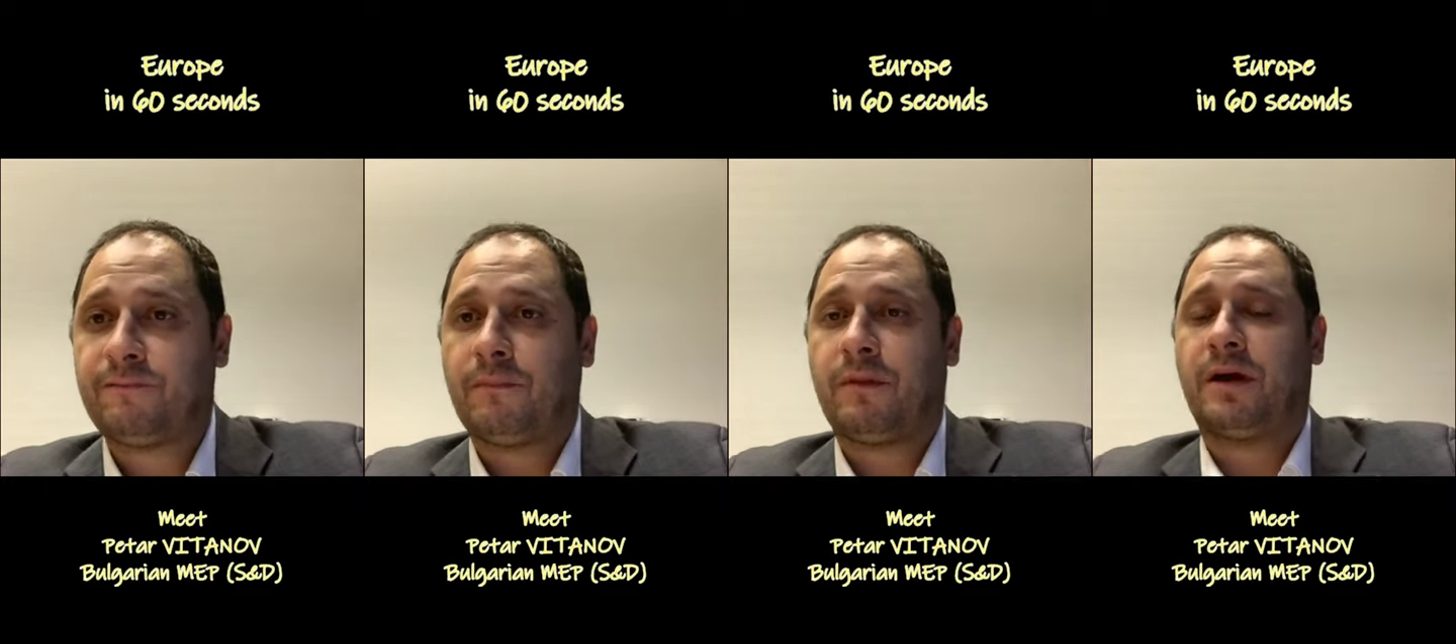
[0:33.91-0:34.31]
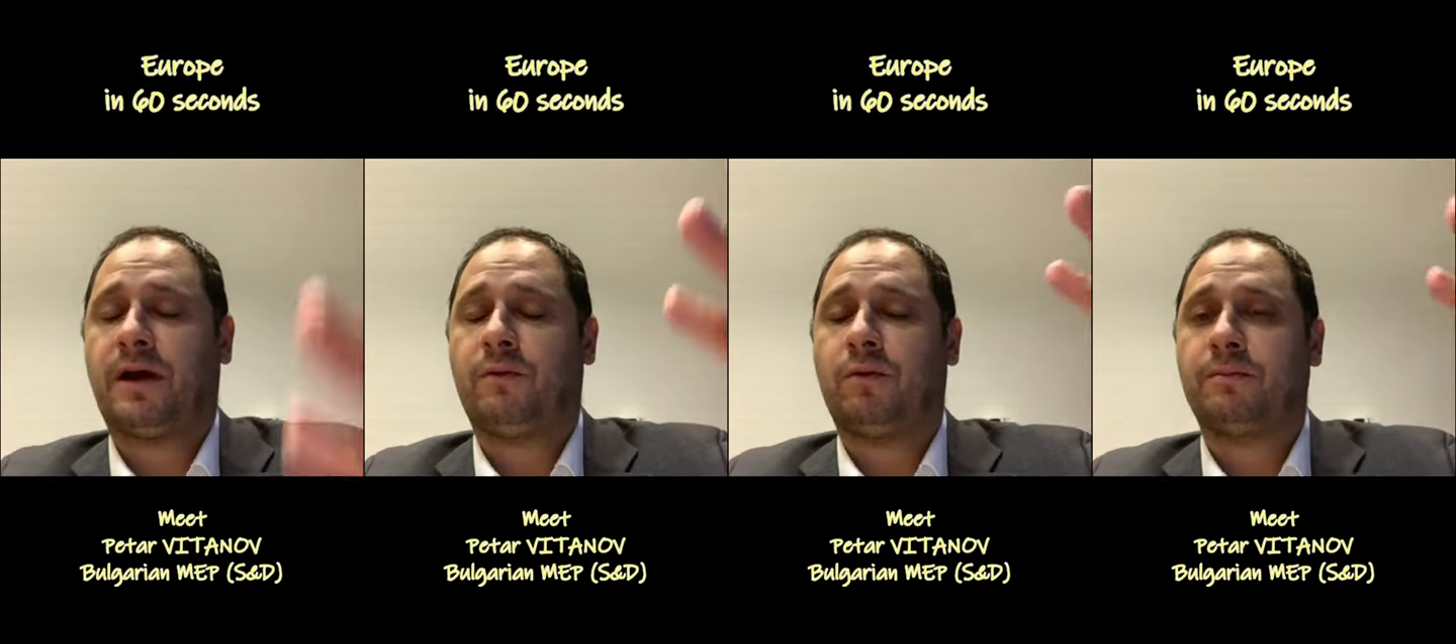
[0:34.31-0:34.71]
My, I
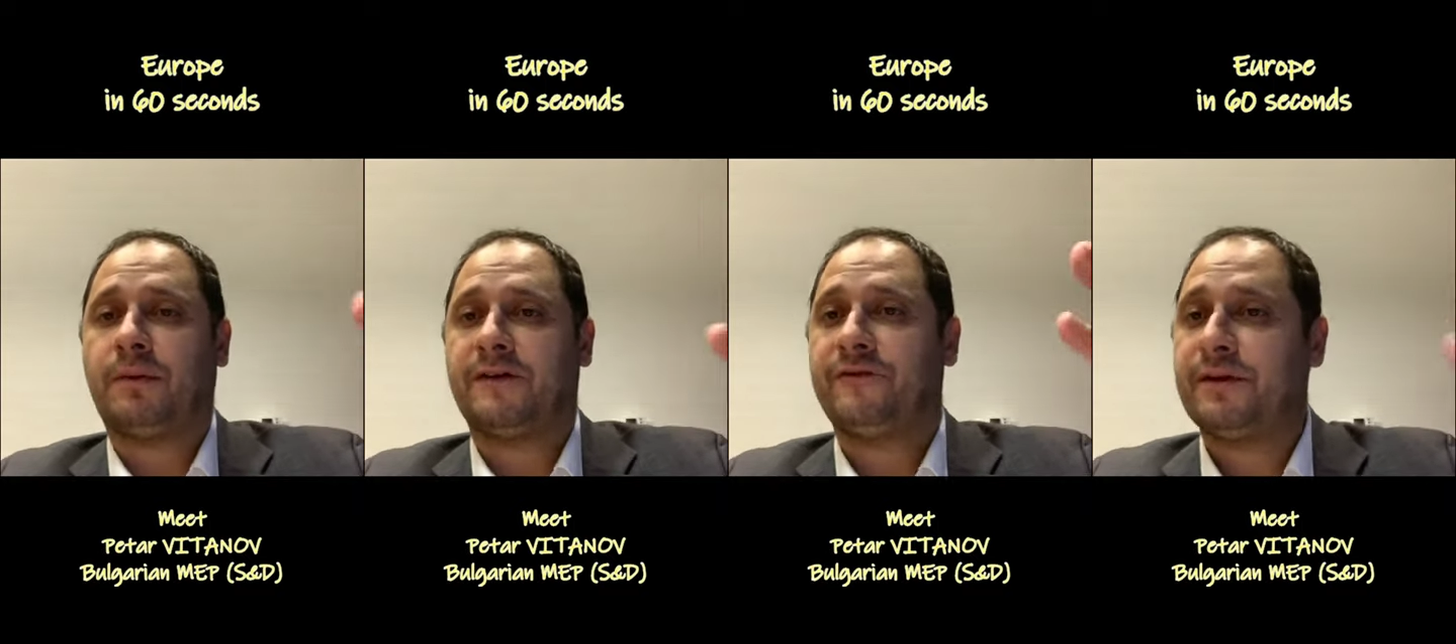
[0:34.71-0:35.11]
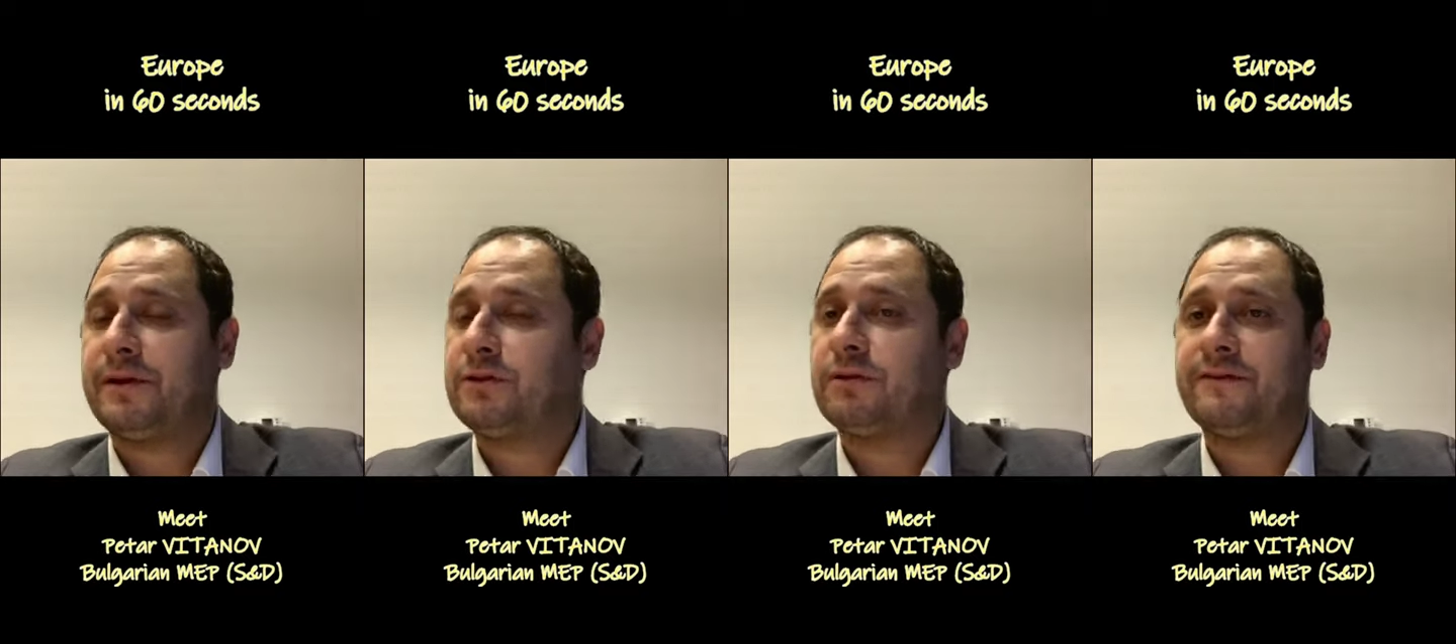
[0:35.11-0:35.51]
want my family
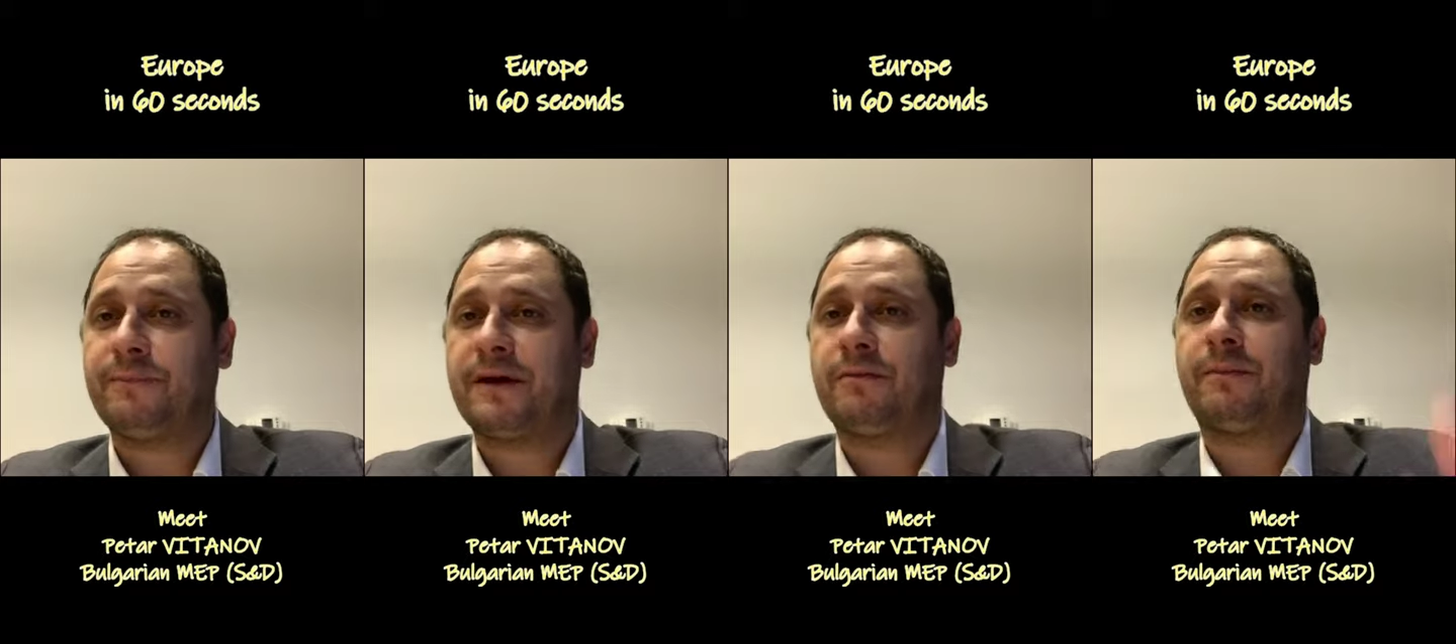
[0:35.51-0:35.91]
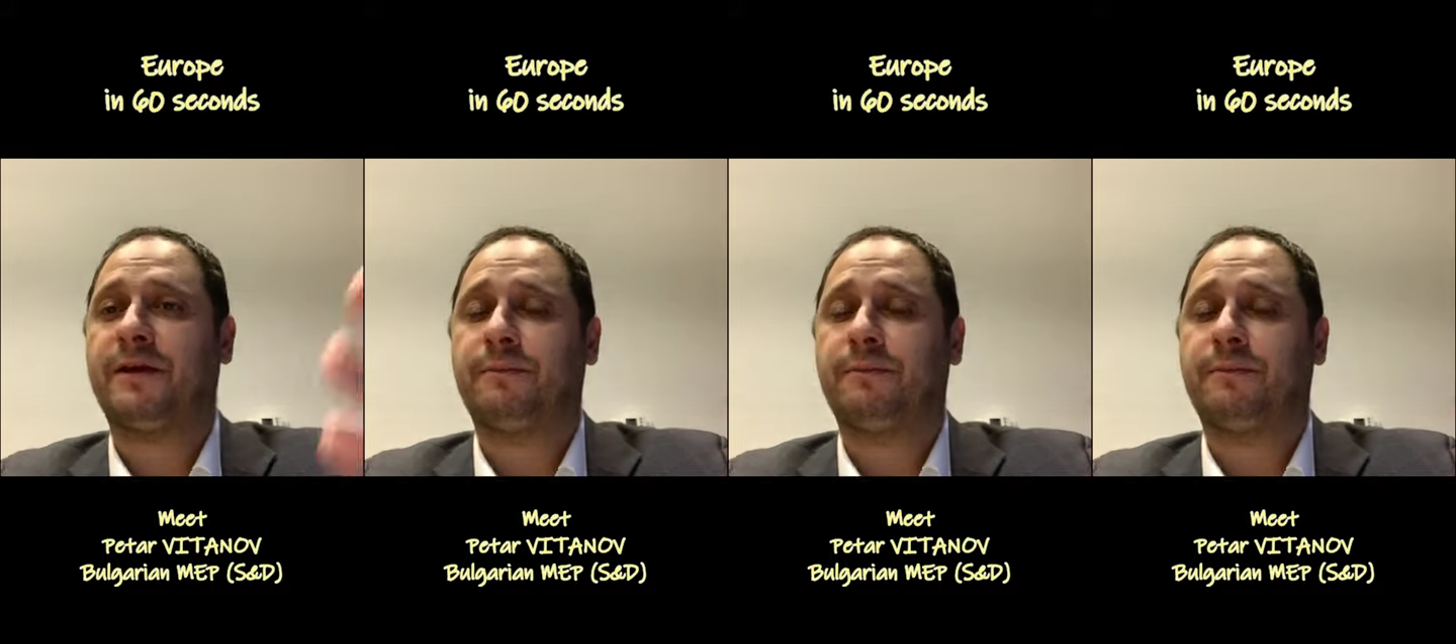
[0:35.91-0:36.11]
to live better, my,